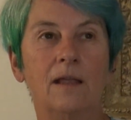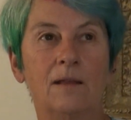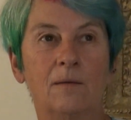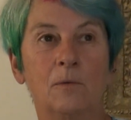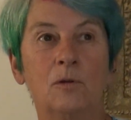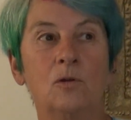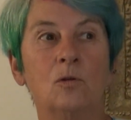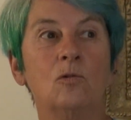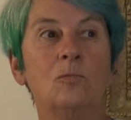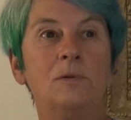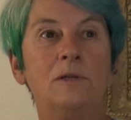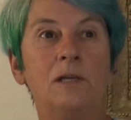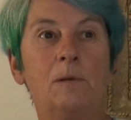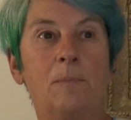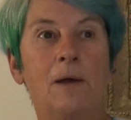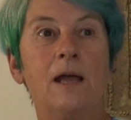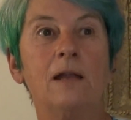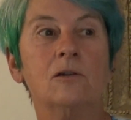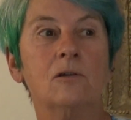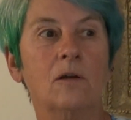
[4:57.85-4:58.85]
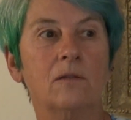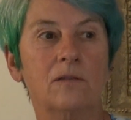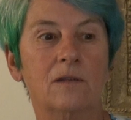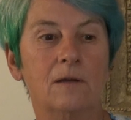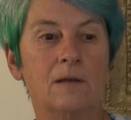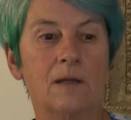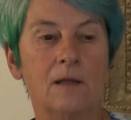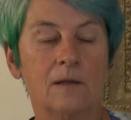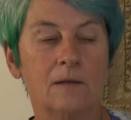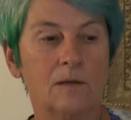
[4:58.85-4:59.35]
It would all depend on
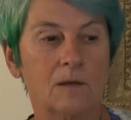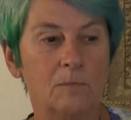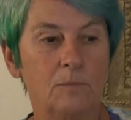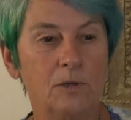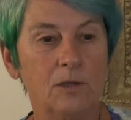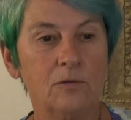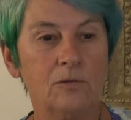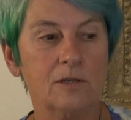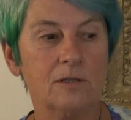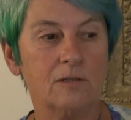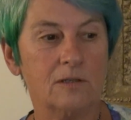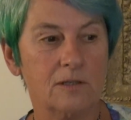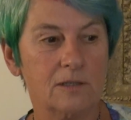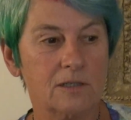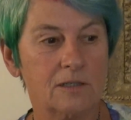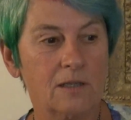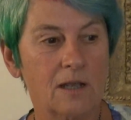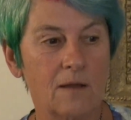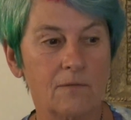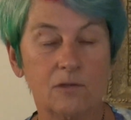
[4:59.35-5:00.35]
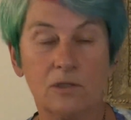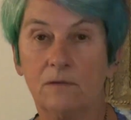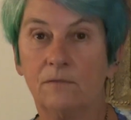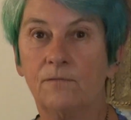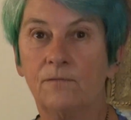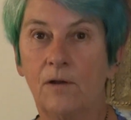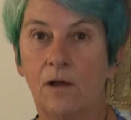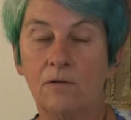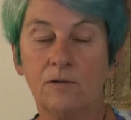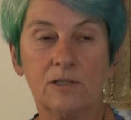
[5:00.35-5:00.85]
the computers and servers and
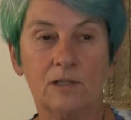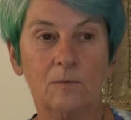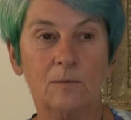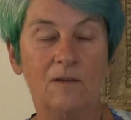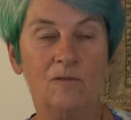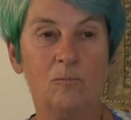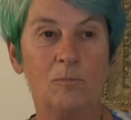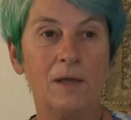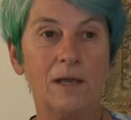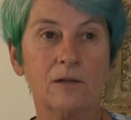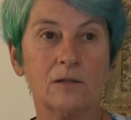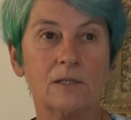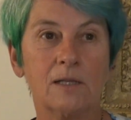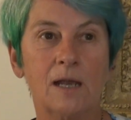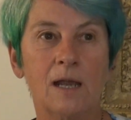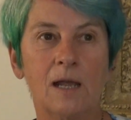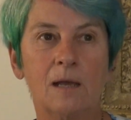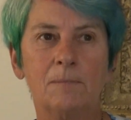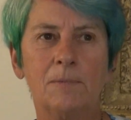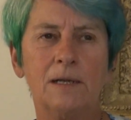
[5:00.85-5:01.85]
phones that we've built,